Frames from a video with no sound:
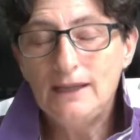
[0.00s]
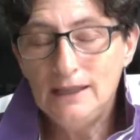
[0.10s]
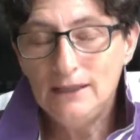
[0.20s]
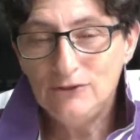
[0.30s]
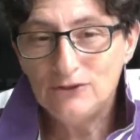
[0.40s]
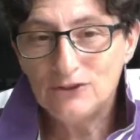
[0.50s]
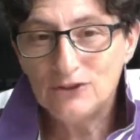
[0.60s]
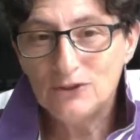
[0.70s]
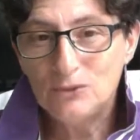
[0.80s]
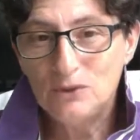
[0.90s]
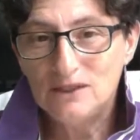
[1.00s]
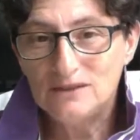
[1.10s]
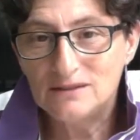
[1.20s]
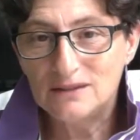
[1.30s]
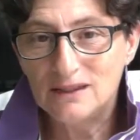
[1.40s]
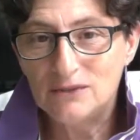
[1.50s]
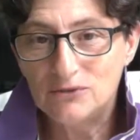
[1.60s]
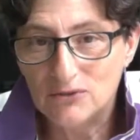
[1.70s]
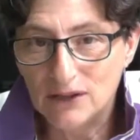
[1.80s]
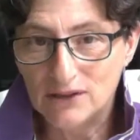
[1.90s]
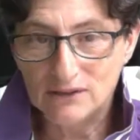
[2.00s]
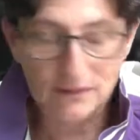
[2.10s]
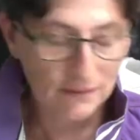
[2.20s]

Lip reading: lived with a friend.